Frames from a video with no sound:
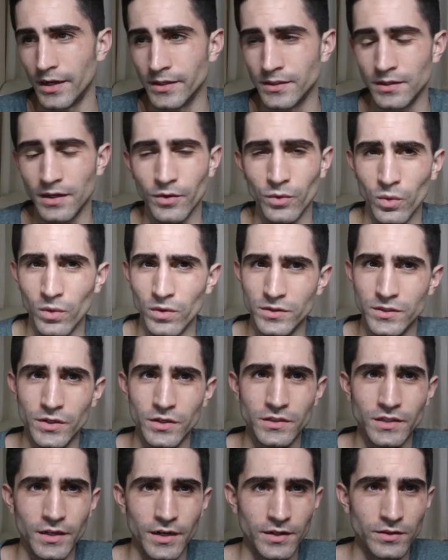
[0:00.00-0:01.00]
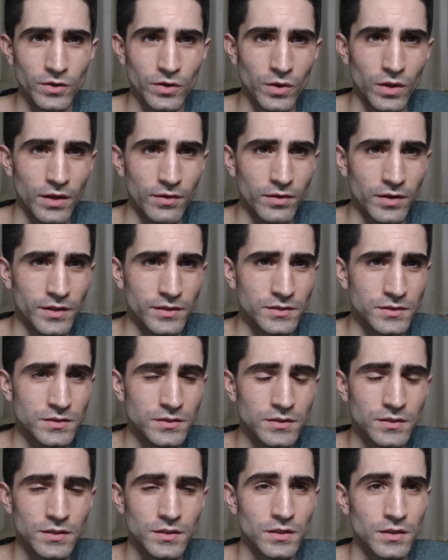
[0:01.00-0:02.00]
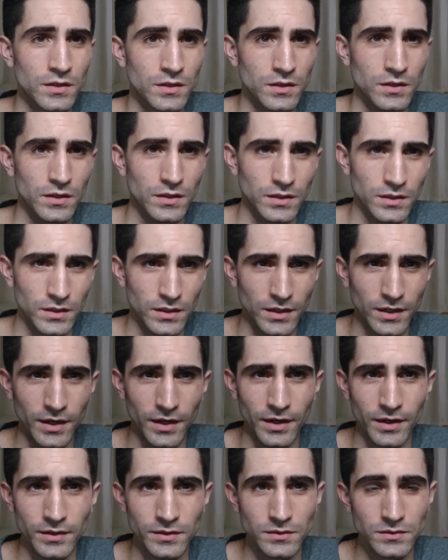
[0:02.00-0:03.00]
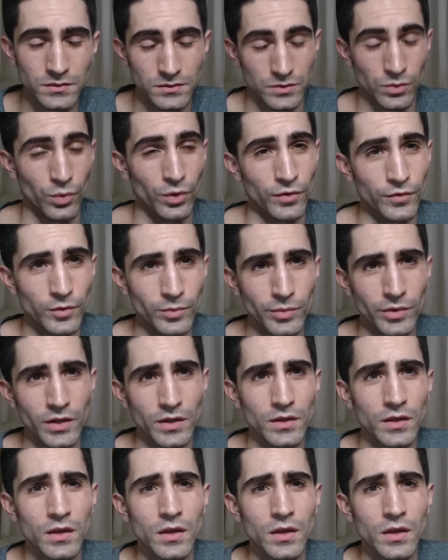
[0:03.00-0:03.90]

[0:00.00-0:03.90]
I warned you it's anecdotal evidence, and it's worked for me.